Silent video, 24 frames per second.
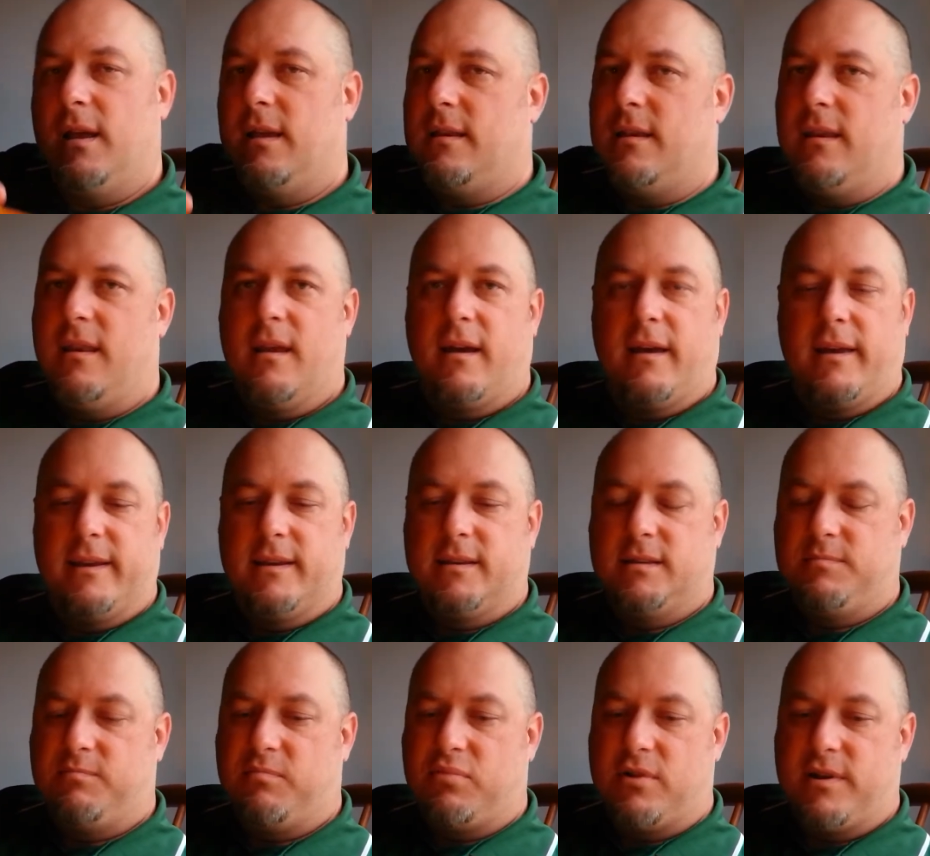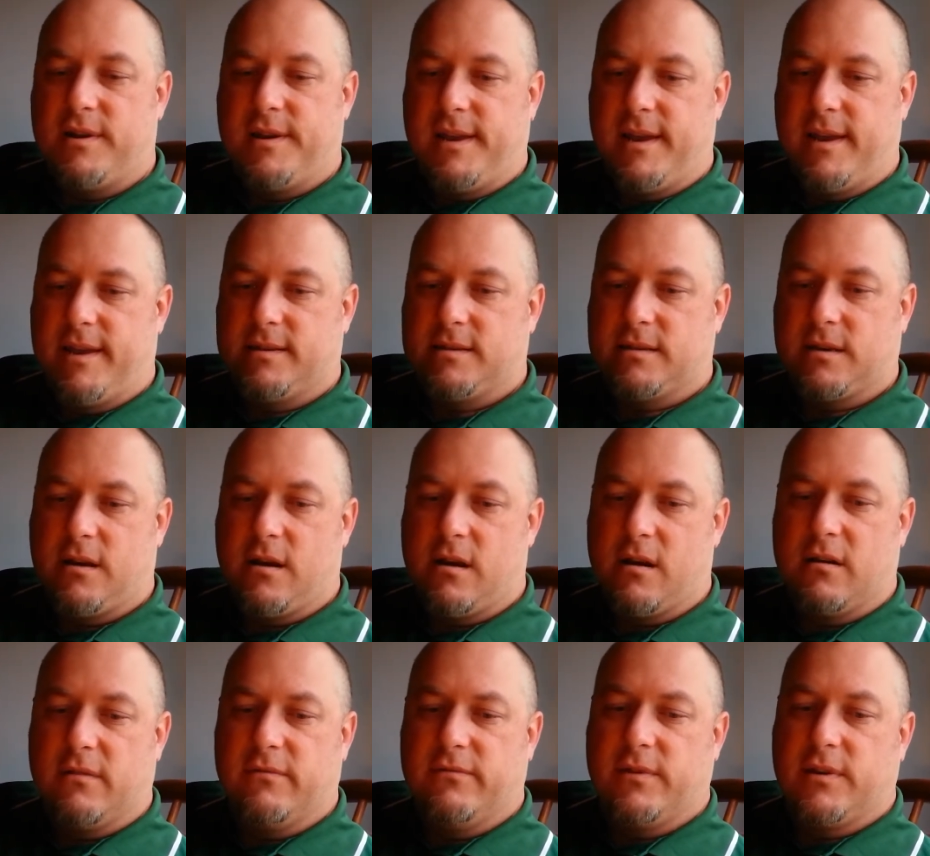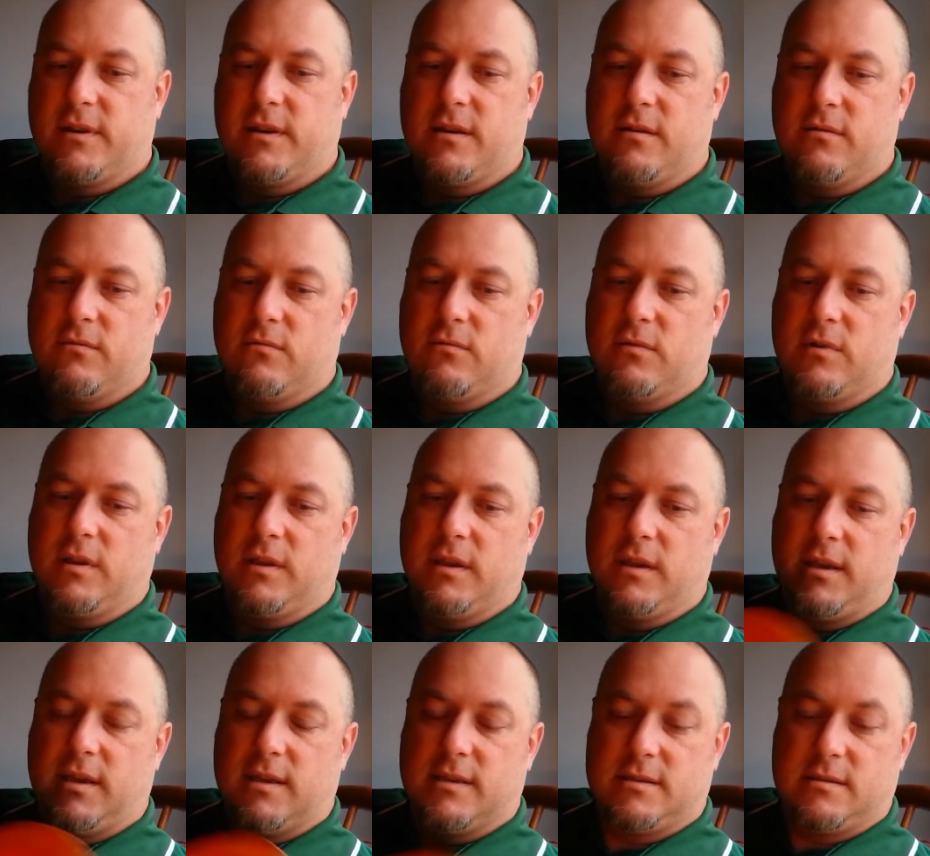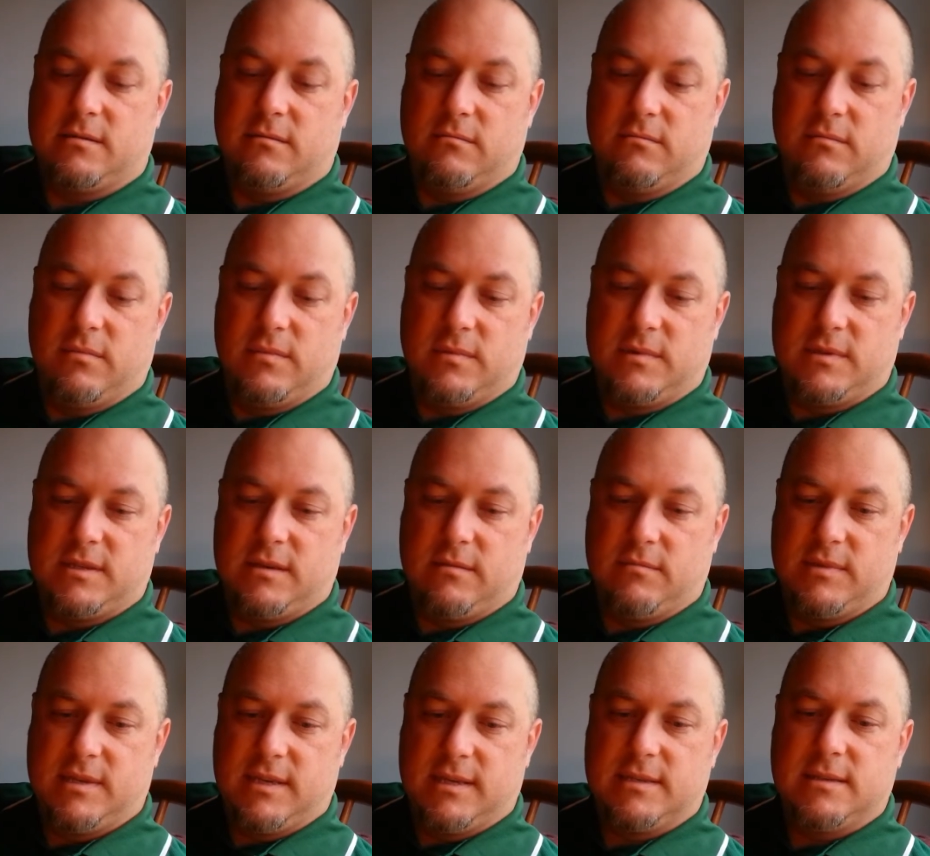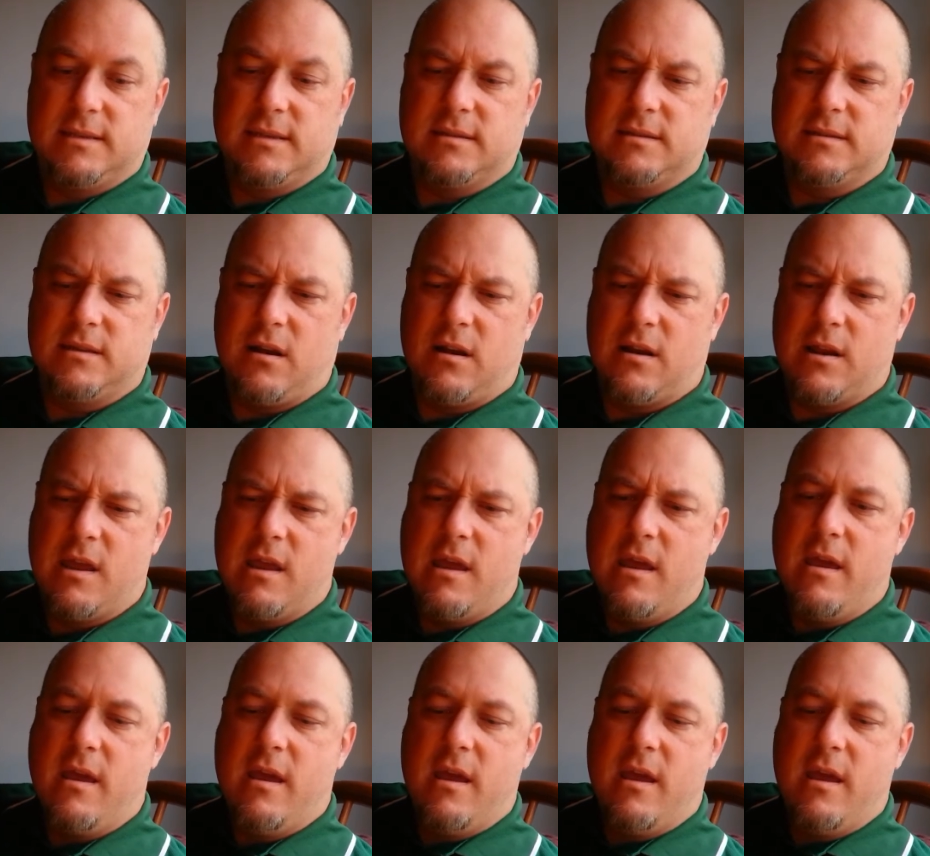nice pretty S-curve and can really get some distance on it.